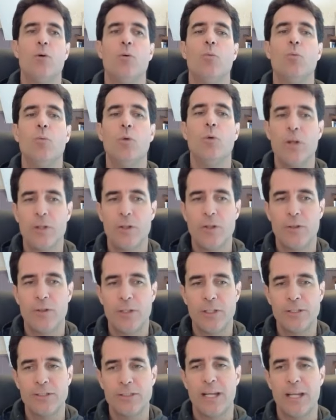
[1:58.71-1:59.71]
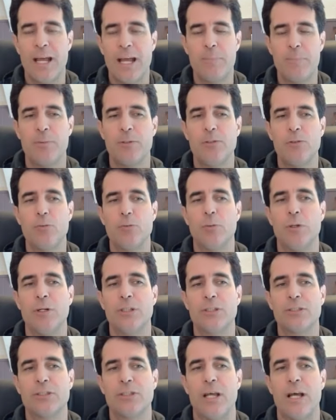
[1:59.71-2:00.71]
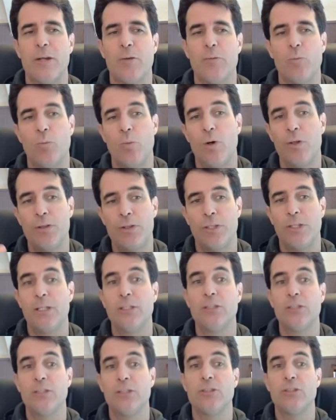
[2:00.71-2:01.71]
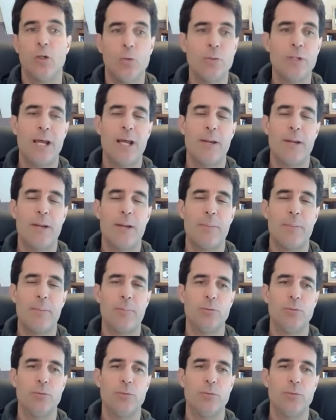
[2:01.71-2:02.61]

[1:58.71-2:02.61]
what are the things that happen to us and what things don't happen to